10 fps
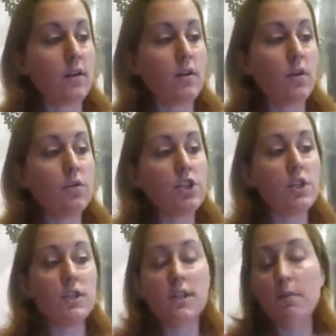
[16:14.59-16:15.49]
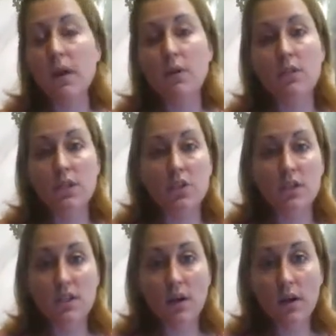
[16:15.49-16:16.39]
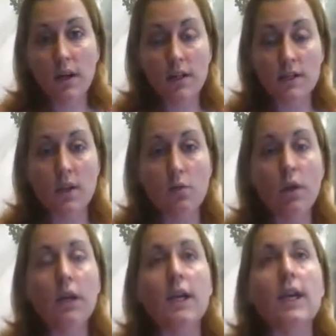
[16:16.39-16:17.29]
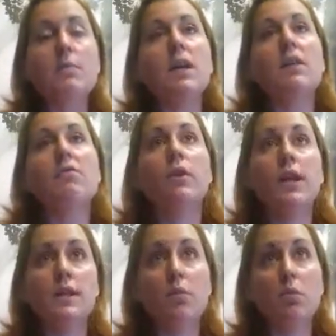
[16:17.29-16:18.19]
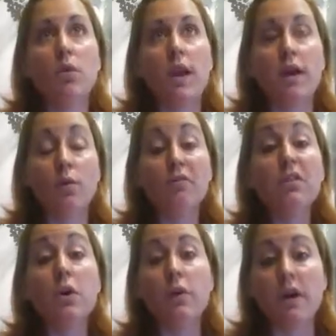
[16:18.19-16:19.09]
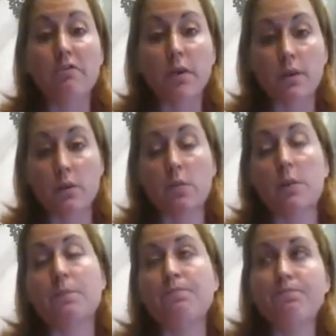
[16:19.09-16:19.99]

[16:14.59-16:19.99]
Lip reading: coaching somebody who is just starting, it's not working. Let me give you an example, like with yoga, for example.